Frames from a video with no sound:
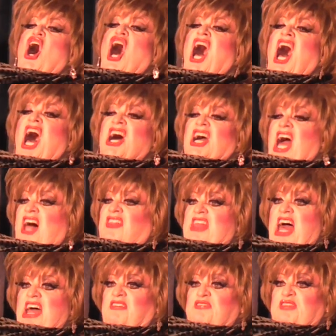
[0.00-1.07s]
all got
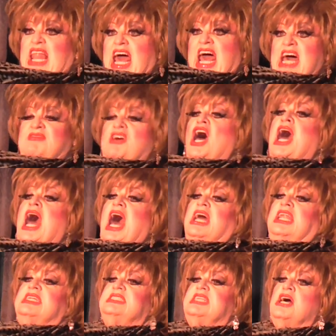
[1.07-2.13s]
that flavor
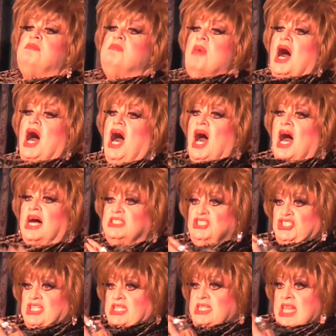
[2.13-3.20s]
and it's
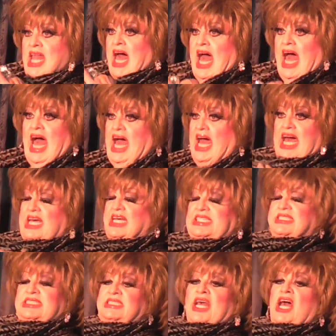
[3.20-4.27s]

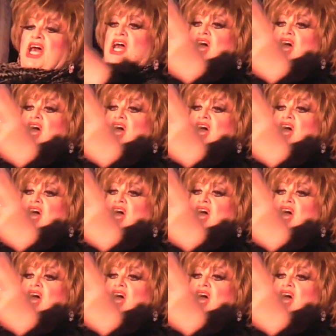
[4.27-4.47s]
homogenized.